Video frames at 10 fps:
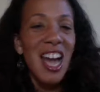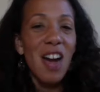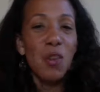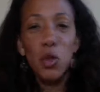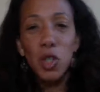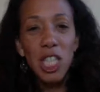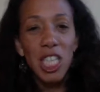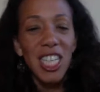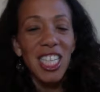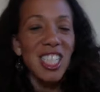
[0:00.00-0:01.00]

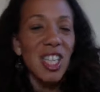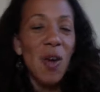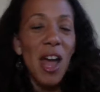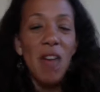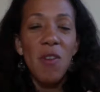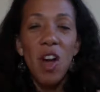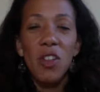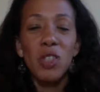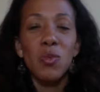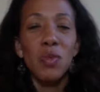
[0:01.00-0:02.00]
arugula. So I have all
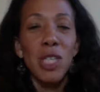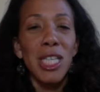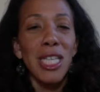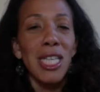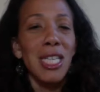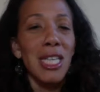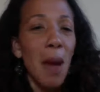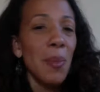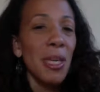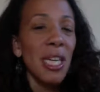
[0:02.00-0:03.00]
these really
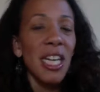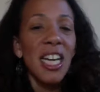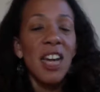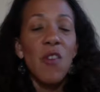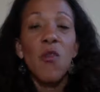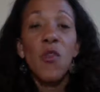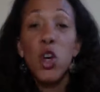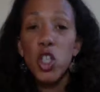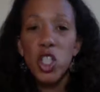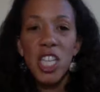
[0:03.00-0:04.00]
yummy
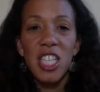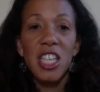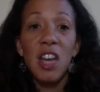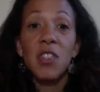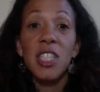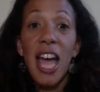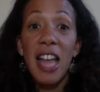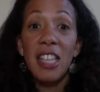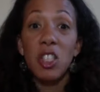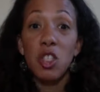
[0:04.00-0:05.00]
versions of
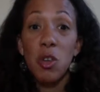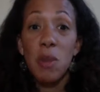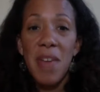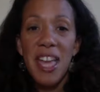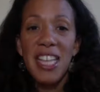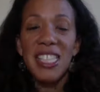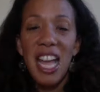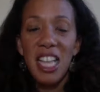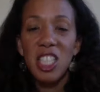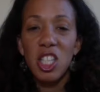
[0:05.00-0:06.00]
salads that you can make,
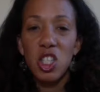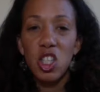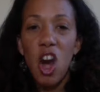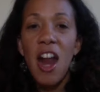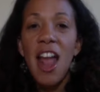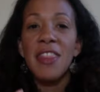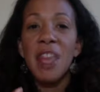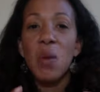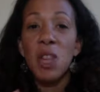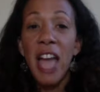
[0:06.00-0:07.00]
salads in a jar, and they
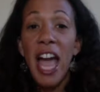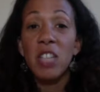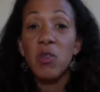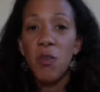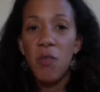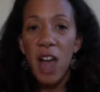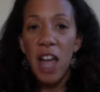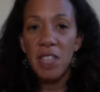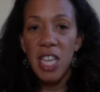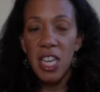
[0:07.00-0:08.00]
will last for 5
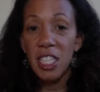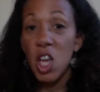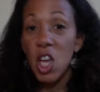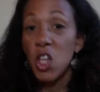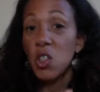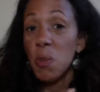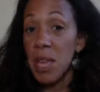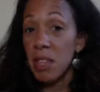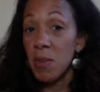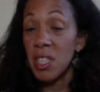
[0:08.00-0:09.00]
days. So
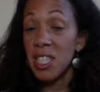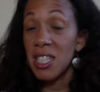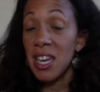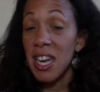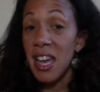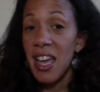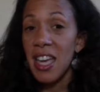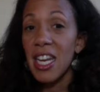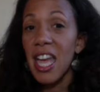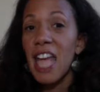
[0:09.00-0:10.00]
make them on Sunday
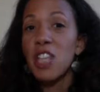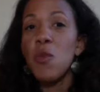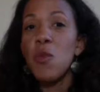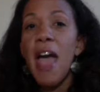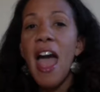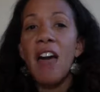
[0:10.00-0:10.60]
night, and you have